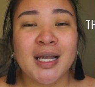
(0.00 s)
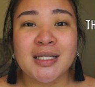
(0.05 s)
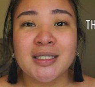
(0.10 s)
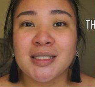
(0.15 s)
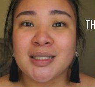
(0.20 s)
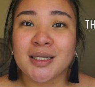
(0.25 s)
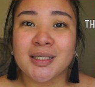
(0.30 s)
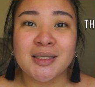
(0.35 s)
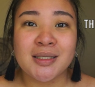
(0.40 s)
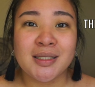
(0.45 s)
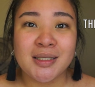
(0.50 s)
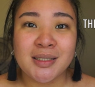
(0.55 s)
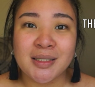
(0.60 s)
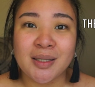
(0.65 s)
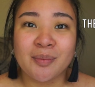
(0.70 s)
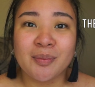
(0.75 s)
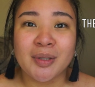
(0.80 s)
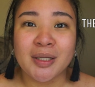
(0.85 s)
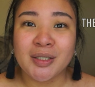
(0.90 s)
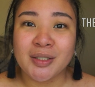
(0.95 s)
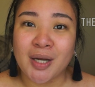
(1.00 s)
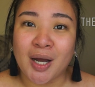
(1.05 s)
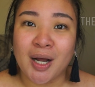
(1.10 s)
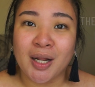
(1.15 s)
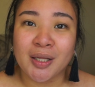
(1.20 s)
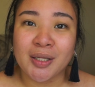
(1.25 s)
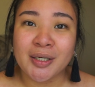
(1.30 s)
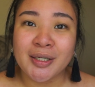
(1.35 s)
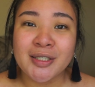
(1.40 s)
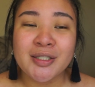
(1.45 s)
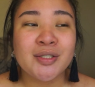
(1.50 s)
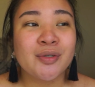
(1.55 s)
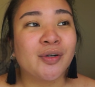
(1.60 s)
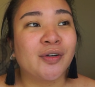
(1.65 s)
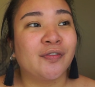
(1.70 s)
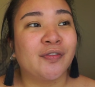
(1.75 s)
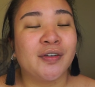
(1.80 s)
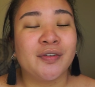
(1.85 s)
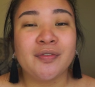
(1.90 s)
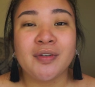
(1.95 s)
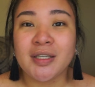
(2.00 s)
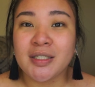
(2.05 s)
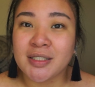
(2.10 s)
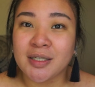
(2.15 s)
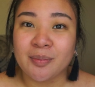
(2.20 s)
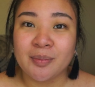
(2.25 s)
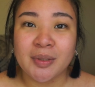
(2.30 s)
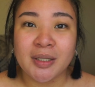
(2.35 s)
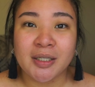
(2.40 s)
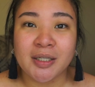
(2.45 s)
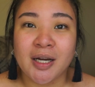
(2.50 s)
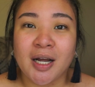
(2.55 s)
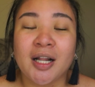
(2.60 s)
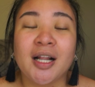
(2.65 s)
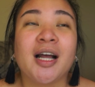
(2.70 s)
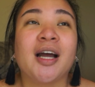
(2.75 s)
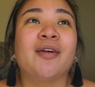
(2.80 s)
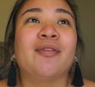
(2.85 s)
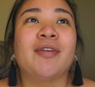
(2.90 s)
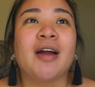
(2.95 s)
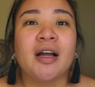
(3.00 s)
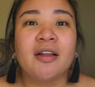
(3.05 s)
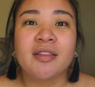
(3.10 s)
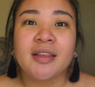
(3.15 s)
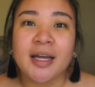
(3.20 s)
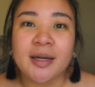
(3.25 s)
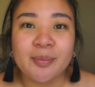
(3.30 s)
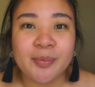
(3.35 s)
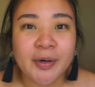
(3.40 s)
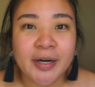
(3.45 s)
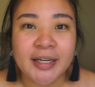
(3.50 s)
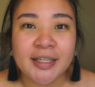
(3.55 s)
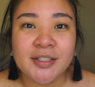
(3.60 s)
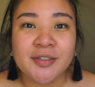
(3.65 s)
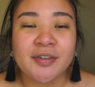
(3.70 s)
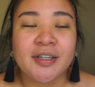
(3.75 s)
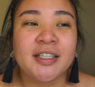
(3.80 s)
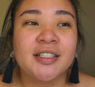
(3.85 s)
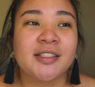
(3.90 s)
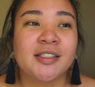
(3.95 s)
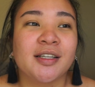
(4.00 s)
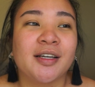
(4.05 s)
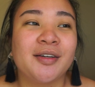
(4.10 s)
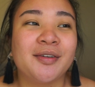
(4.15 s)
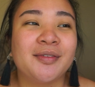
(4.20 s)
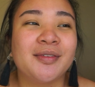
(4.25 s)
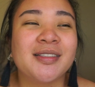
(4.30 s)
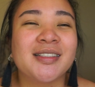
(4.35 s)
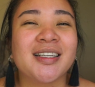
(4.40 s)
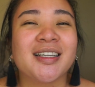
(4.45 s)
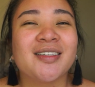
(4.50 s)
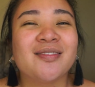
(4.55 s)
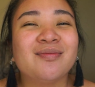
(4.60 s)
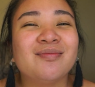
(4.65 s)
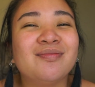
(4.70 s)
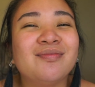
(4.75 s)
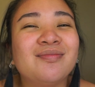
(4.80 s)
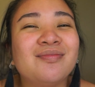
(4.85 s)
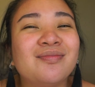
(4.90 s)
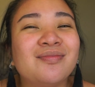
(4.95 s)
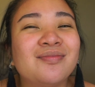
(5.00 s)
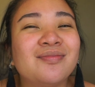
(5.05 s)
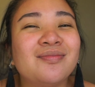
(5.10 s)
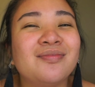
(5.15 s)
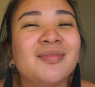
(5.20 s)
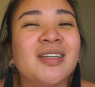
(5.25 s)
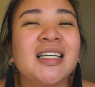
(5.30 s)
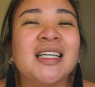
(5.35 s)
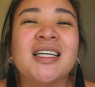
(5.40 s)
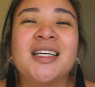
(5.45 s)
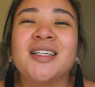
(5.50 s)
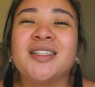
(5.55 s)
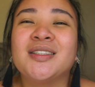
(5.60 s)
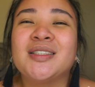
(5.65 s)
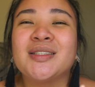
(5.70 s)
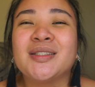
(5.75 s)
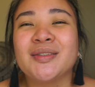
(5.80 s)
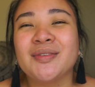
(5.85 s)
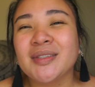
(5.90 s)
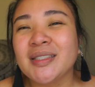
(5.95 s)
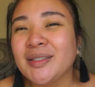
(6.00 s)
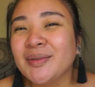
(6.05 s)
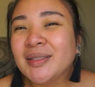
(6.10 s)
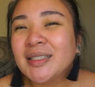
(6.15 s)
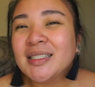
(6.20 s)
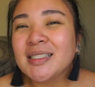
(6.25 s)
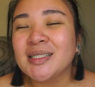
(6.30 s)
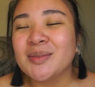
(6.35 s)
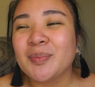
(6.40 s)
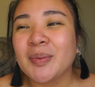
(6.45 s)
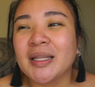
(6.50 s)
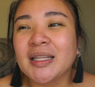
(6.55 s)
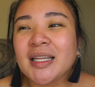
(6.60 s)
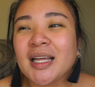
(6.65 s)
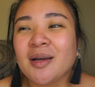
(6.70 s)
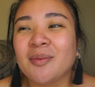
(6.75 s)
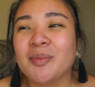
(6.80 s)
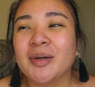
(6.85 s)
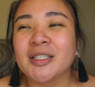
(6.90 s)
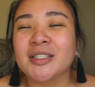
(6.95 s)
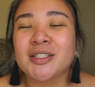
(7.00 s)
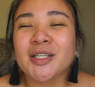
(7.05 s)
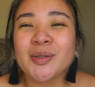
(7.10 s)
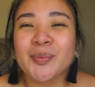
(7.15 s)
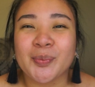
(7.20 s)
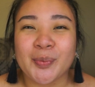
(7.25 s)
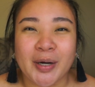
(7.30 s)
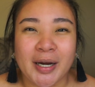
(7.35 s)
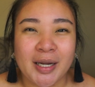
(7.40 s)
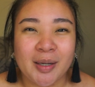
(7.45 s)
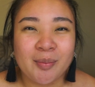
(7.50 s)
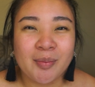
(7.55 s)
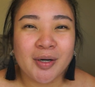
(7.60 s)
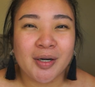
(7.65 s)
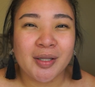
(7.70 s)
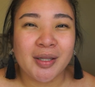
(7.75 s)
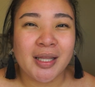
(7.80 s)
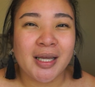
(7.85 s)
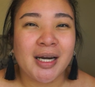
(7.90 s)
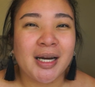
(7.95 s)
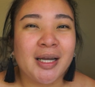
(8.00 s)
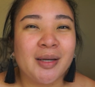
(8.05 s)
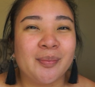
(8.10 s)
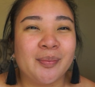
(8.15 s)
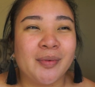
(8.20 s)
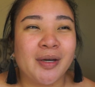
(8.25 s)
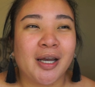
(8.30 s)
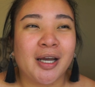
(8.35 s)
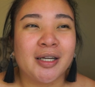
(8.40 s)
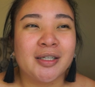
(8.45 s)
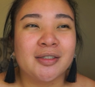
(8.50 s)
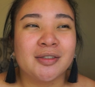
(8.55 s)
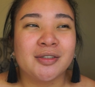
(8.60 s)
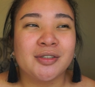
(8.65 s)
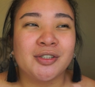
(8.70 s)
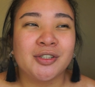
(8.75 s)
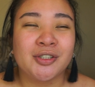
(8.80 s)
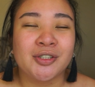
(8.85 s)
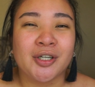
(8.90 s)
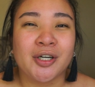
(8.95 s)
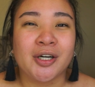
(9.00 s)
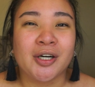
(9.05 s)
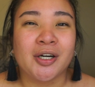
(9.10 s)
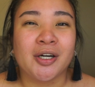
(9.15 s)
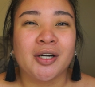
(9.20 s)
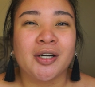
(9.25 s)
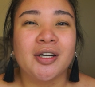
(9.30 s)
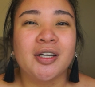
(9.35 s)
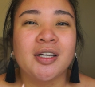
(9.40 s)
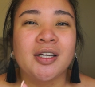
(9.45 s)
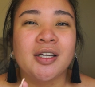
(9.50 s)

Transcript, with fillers: sixty something dollars or fifty something dollars, around that price range. So I was like, mm, do I really want to spend that much on primer that I'm not sure